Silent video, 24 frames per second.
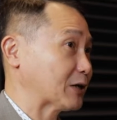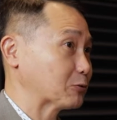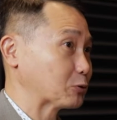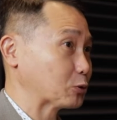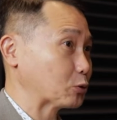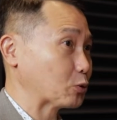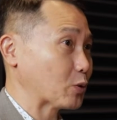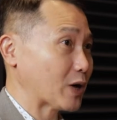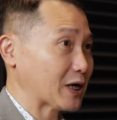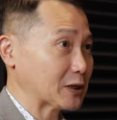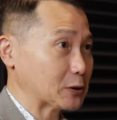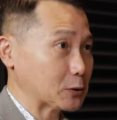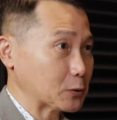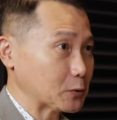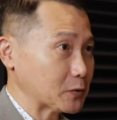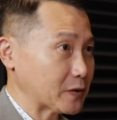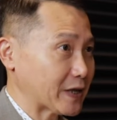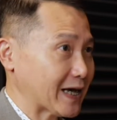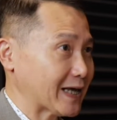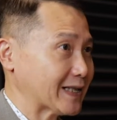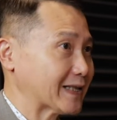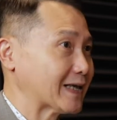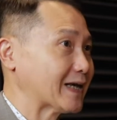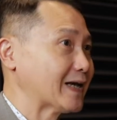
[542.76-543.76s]
How do I do
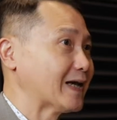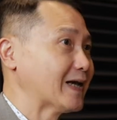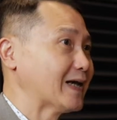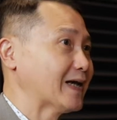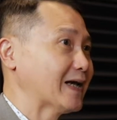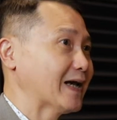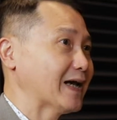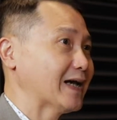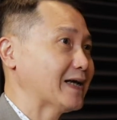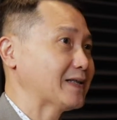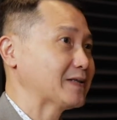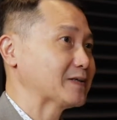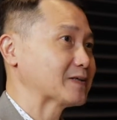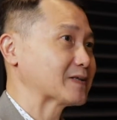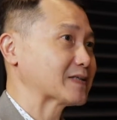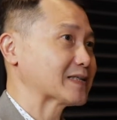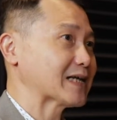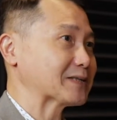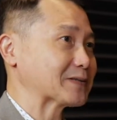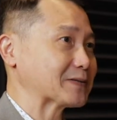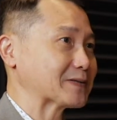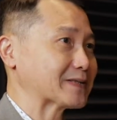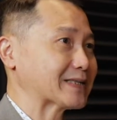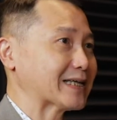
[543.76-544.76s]
that? And you
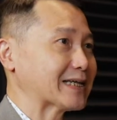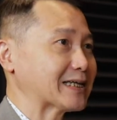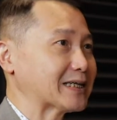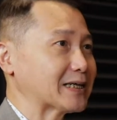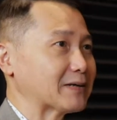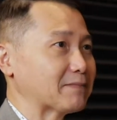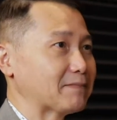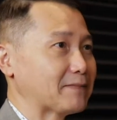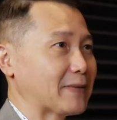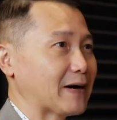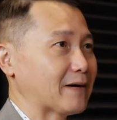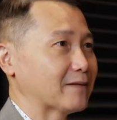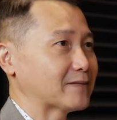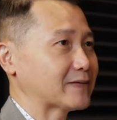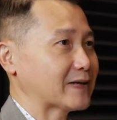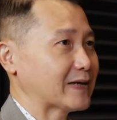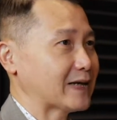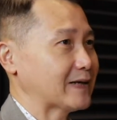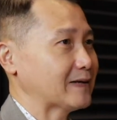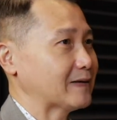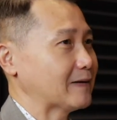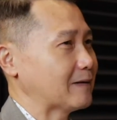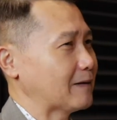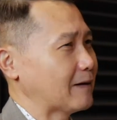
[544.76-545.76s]
start to think about,
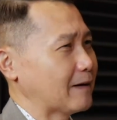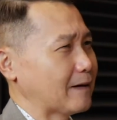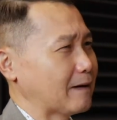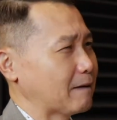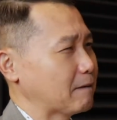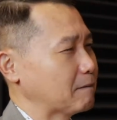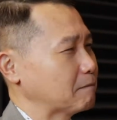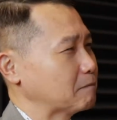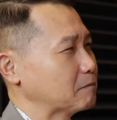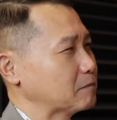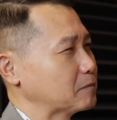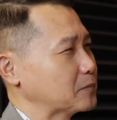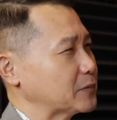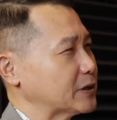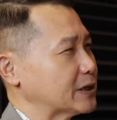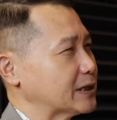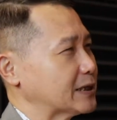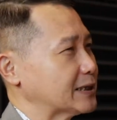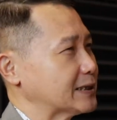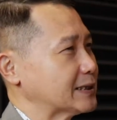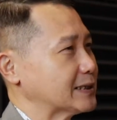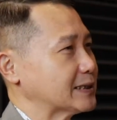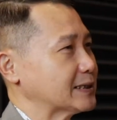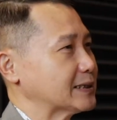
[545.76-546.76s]
hey,
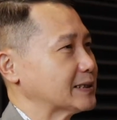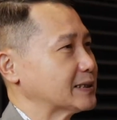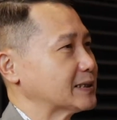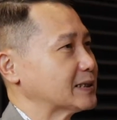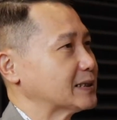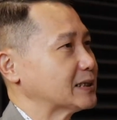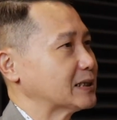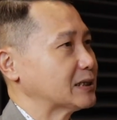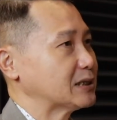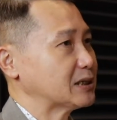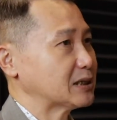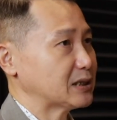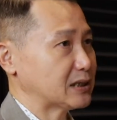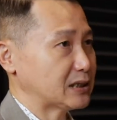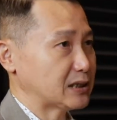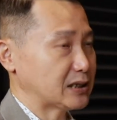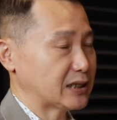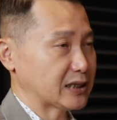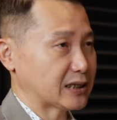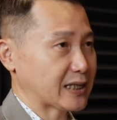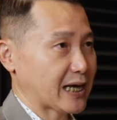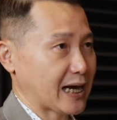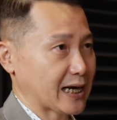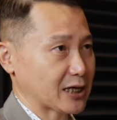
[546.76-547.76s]
the
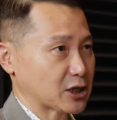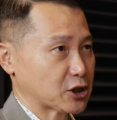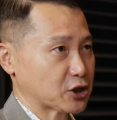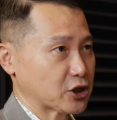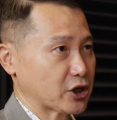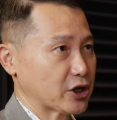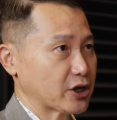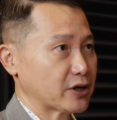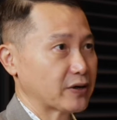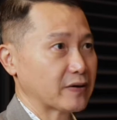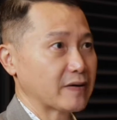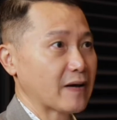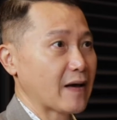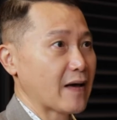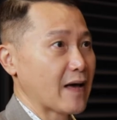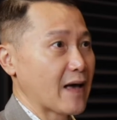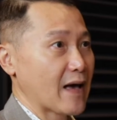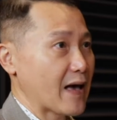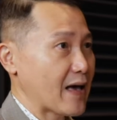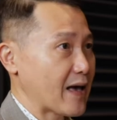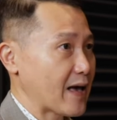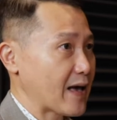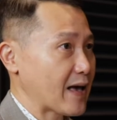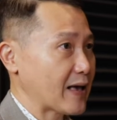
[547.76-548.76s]
detection
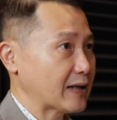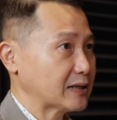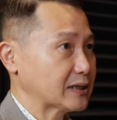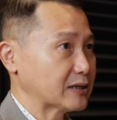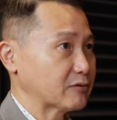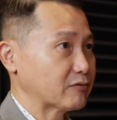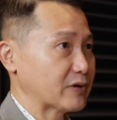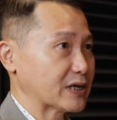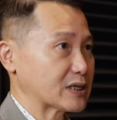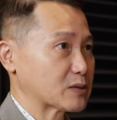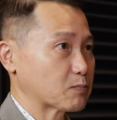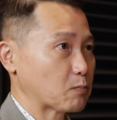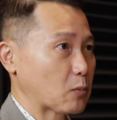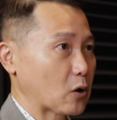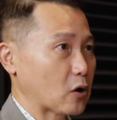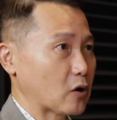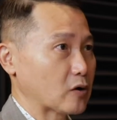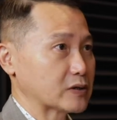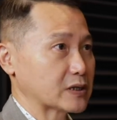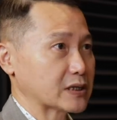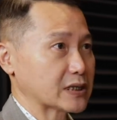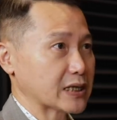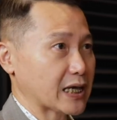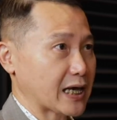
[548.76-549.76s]
and the
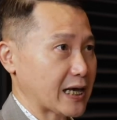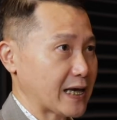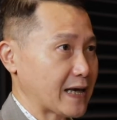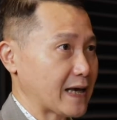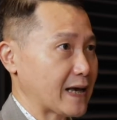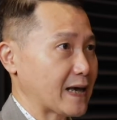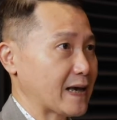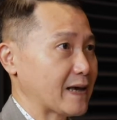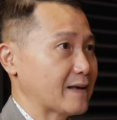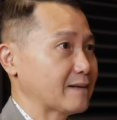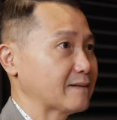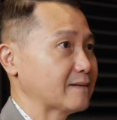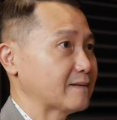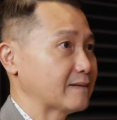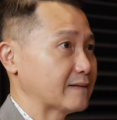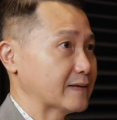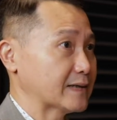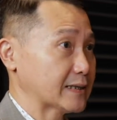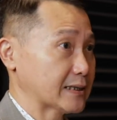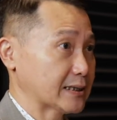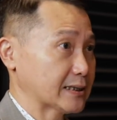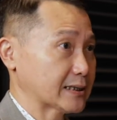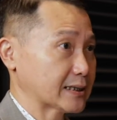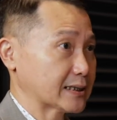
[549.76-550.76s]
response and
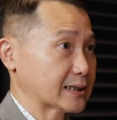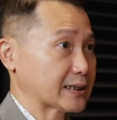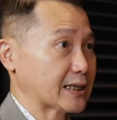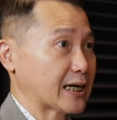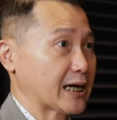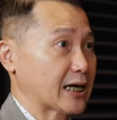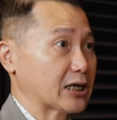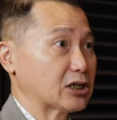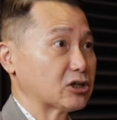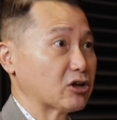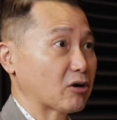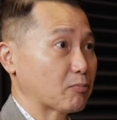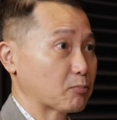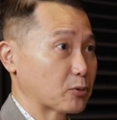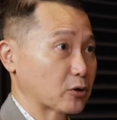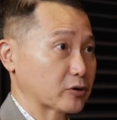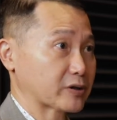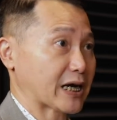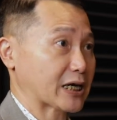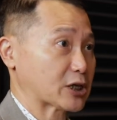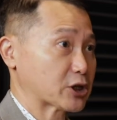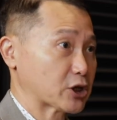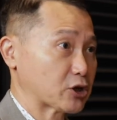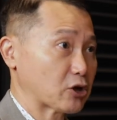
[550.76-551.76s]
the kind of
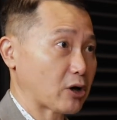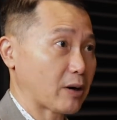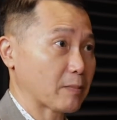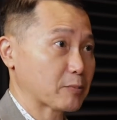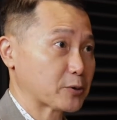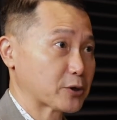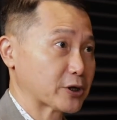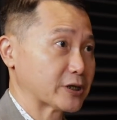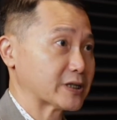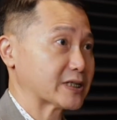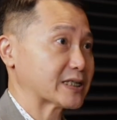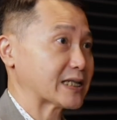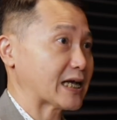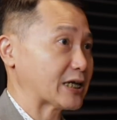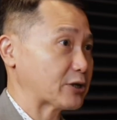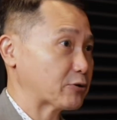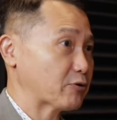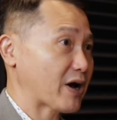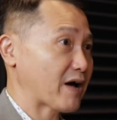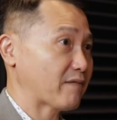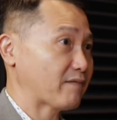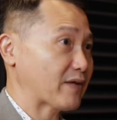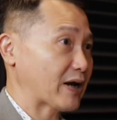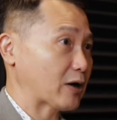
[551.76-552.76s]
protection options that you
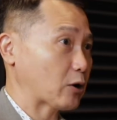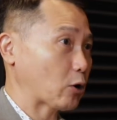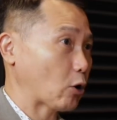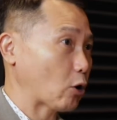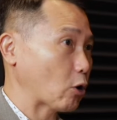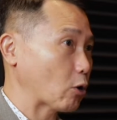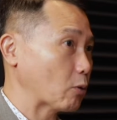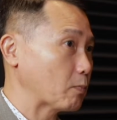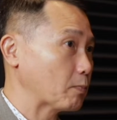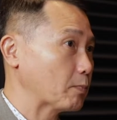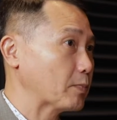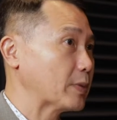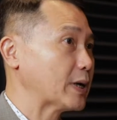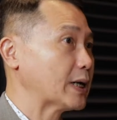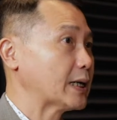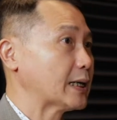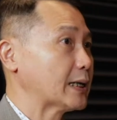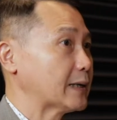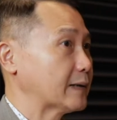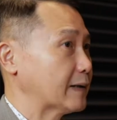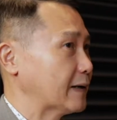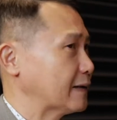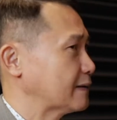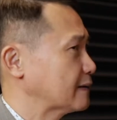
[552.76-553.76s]
have at home,
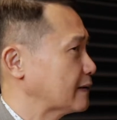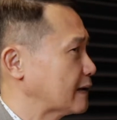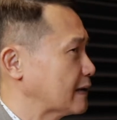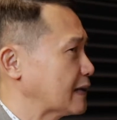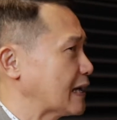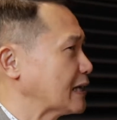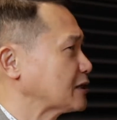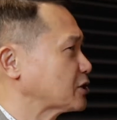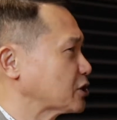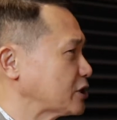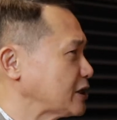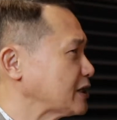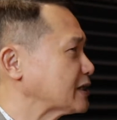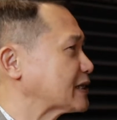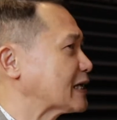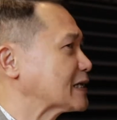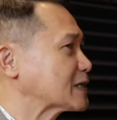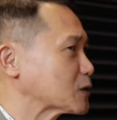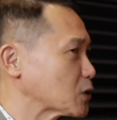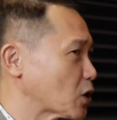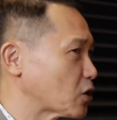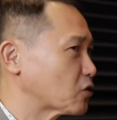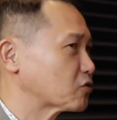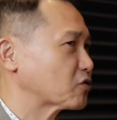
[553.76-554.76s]
right? Actually,
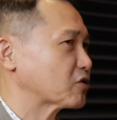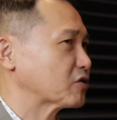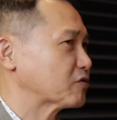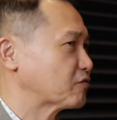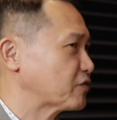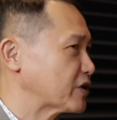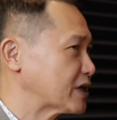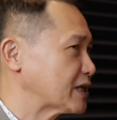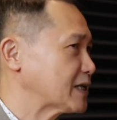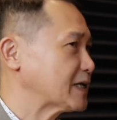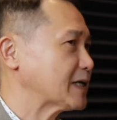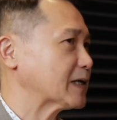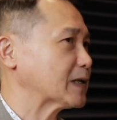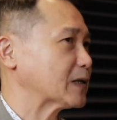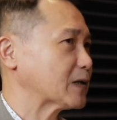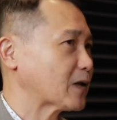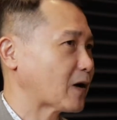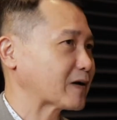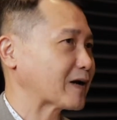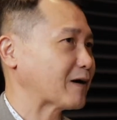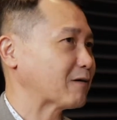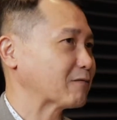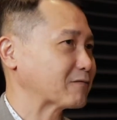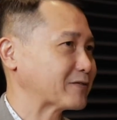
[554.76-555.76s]
there's not really a
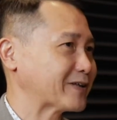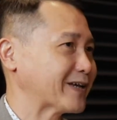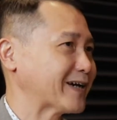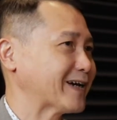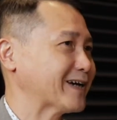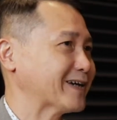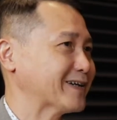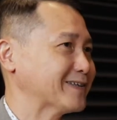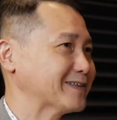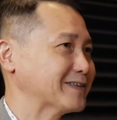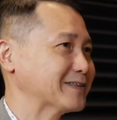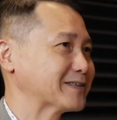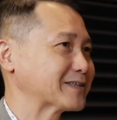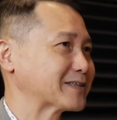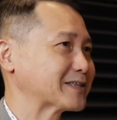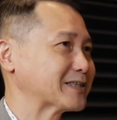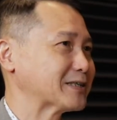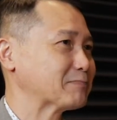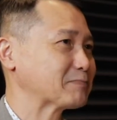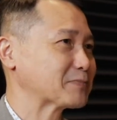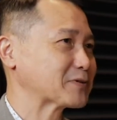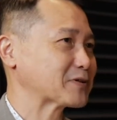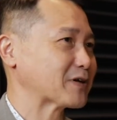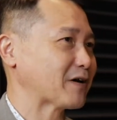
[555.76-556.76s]
lot out there in
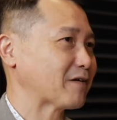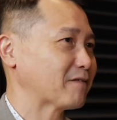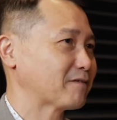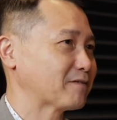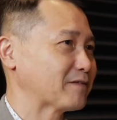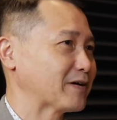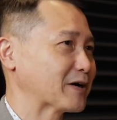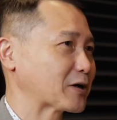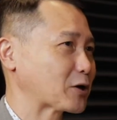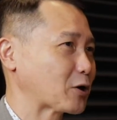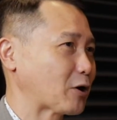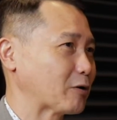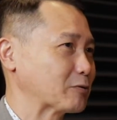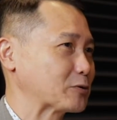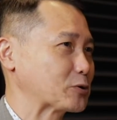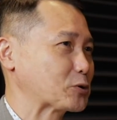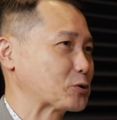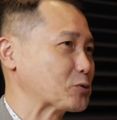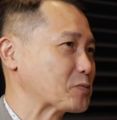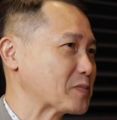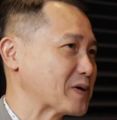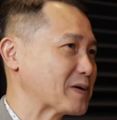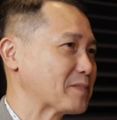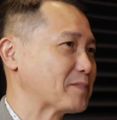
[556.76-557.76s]
terms of
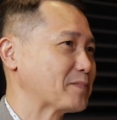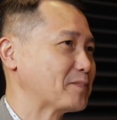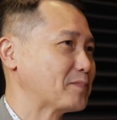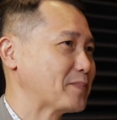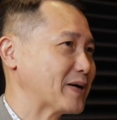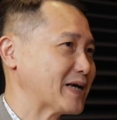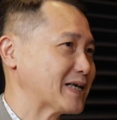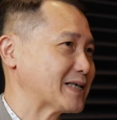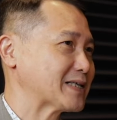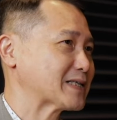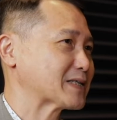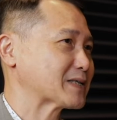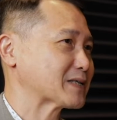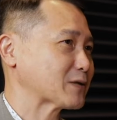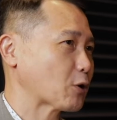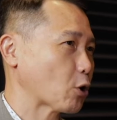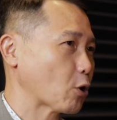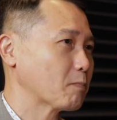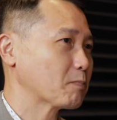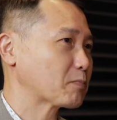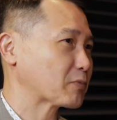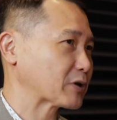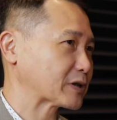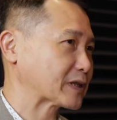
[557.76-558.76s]
consumer-based
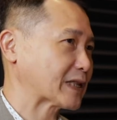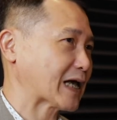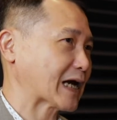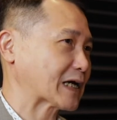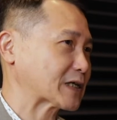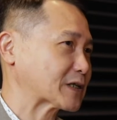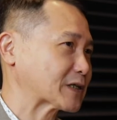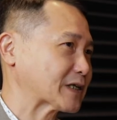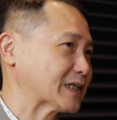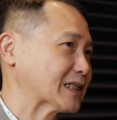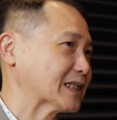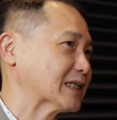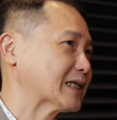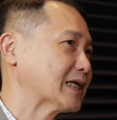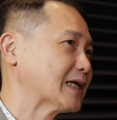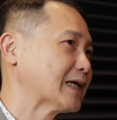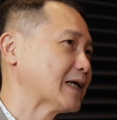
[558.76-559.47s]
home protection.